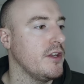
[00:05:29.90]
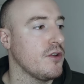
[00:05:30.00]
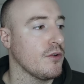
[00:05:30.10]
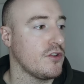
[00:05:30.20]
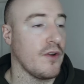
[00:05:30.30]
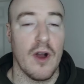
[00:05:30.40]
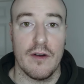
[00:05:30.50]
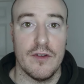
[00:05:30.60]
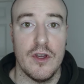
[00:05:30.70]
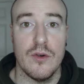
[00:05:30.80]
it's not something
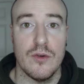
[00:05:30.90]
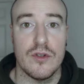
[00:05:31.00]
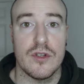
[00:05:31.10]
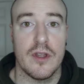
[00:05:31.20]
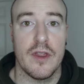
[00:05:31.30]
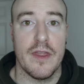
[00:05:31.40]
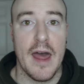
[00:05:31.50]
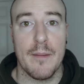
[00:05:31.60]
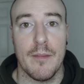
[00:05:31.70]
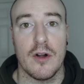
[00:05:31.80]
I've used
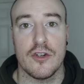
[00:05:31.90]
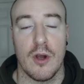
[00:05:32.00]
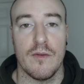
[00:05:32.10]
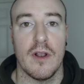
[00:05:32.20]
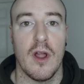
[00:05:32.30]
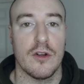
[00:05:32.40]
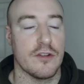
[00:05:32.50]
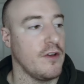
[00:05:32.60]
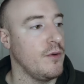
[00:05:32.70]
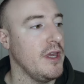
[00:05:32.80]
that much over the last
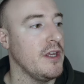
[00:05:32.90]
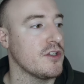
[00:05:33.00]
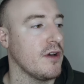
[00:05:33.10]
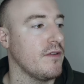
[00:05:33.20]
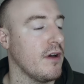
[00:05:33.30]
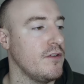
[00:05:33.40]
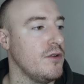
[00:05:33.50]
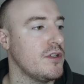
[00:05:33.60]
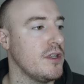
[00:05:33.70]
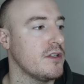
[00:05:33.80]
few years. I've
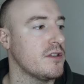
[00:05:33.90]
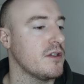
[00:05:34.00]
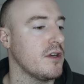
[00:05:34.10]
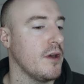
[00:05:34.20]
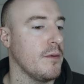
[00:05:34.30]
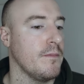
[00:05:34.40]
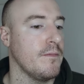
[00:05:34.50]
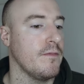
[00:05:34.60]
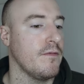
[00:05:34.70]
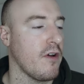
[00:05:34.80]
used it
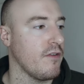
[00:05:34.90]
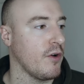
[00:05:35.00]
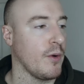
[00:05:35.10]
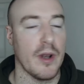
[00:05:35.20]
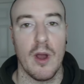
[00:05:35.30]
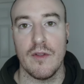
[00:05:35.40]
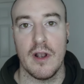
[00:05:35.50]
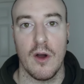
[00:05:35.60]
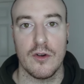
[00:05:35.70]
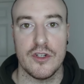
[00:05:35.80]
very frequently over the
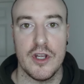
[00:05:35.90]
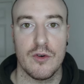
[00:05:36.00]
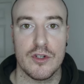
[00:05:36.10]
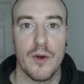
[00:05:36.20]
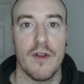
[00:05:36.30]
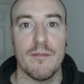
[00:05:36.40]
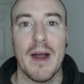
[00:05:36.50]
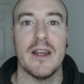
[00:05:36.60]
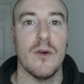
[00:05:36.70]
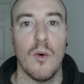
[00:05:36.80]
last year or so, and I've
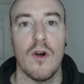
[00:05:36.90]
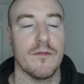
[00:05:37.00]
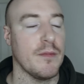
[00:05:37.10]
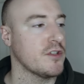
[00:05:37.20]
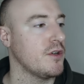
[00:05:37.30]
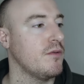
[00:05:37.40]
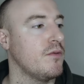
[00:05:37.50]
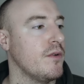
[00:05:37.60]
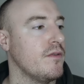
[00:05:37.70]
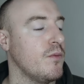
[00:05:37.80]
made it work for
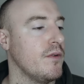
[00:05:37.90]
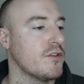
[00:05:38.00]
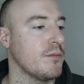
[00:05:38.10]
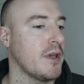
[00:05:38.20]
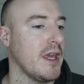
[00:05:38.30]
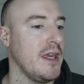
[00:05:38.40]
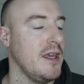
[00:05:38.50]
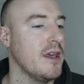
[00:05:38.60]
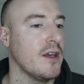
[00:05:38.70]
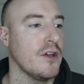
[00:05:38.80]
myself with some
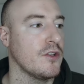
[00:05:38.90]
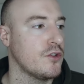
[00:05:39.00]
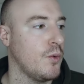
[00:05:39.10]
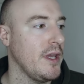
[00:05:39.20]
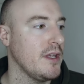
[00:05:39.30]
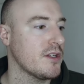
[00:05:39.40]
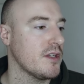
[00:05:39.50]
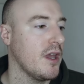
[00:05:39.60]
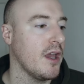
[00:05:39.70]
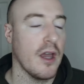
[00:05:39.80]
key tweaks.
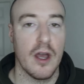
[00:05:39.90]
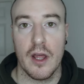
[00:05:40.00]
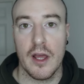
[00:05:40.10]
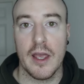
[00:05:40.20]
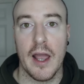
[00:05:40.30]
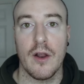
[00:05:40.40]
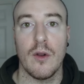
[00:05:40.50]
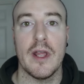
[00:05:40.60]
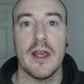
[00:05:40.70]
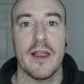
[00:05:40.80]
And again,
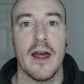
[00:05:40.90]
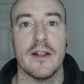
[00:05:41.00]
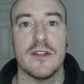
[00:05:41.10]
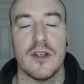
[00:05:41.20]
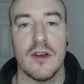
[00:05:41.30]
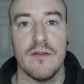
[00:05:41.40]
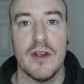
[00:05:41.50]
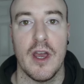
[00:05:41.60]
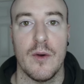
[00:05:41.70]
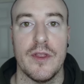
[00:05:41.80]
I'll link that
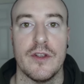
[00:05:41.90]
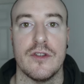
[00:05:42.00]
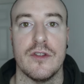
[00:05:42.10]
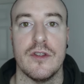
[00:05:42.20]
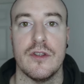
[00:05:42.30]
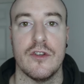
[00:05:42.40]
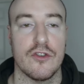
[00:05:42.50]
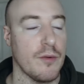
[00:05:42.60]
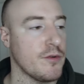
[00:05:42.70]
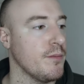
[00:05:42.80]
video in the
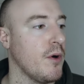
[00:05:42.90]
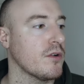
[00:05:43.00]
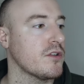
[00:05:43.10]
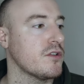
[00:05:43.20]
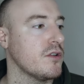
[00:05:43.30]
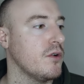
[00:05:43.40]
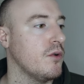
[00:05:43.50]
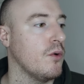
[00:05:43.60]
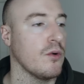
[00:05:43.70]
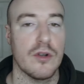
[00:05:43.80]
description box,
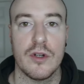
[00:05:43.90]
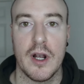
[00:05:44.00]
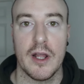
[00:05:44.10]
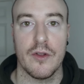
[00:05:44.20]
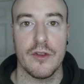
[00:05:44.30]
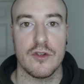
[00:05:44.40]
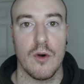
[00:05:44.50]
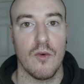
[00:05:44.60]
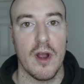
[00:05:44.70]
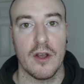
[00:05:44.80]
or click on the
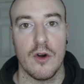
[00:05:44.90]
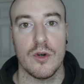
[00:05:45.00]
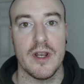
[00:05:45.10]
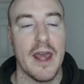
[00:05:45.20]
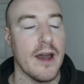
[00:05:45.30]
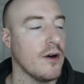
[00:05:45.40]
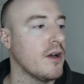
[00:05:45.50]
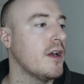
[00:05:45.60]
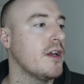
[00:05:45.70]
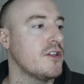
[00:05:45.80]
top right hand corner now
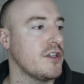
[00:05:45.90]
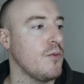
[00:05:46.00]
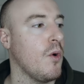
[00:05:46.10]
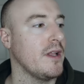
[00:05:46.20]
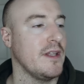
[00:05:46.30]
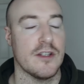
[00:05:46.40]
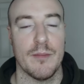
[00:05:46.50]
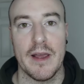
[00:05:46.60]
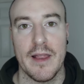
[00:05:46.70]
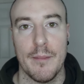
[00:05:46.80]
to see what I did to
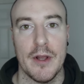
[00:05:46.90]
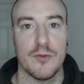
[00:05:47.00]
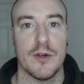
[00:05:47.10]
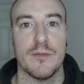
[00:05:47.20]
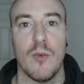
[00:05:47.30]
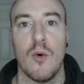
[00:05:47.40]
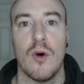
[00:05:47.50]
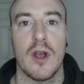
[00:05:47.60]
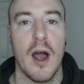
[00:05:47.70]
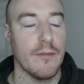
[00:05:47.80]
make that bench press more
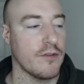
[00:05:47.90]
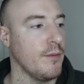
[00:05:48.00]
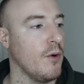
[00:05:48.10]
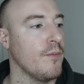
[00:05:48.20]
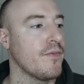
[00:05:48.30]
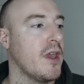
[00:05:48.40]
comfortable.